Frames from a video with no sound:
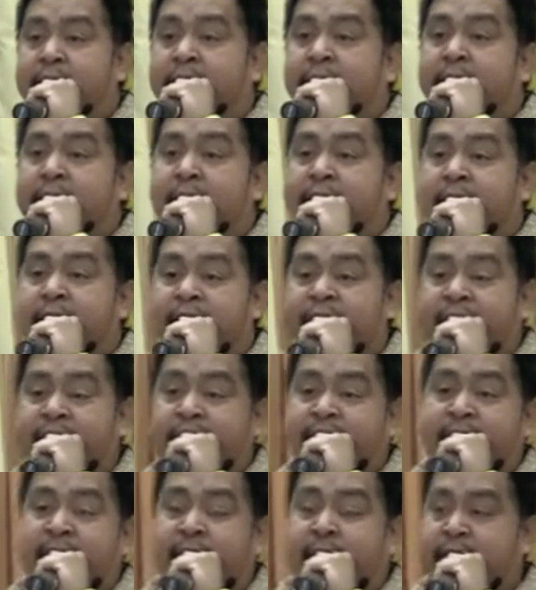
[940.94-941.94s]

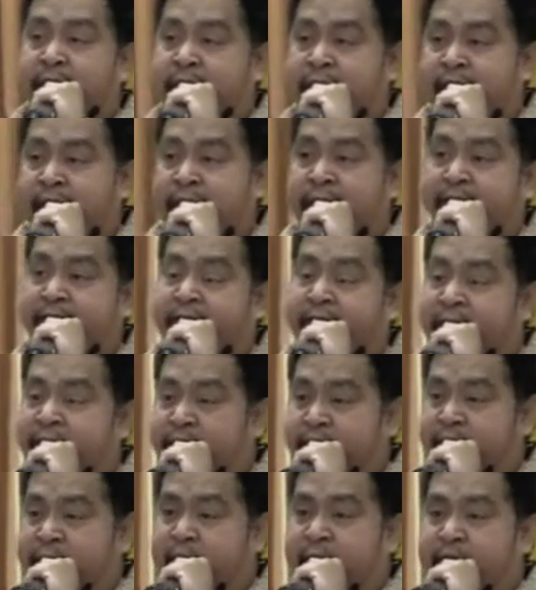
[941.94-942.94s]

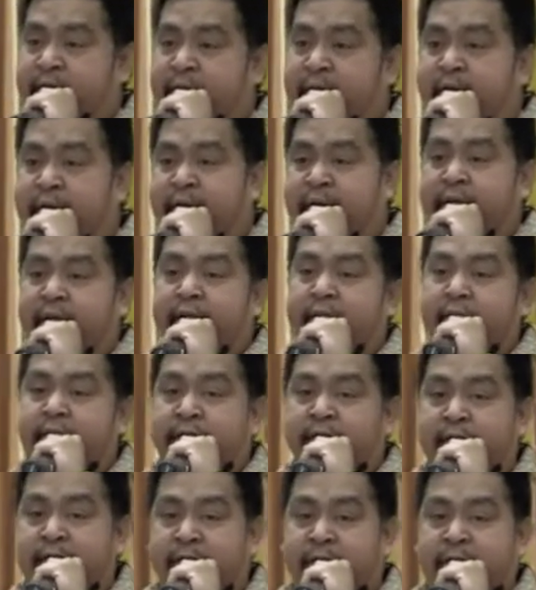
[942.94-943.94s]
Significant to your age
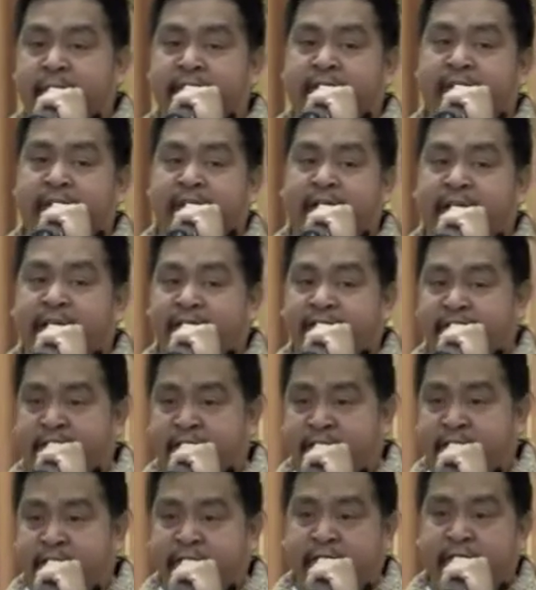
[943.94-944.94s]
and the time of life
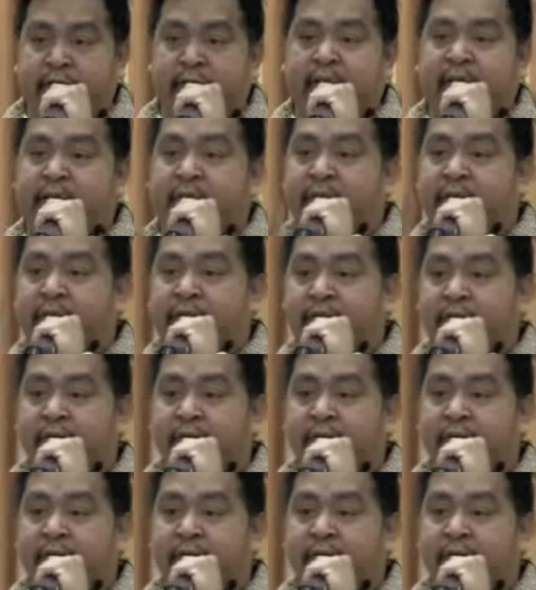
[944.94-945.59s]
that you travel.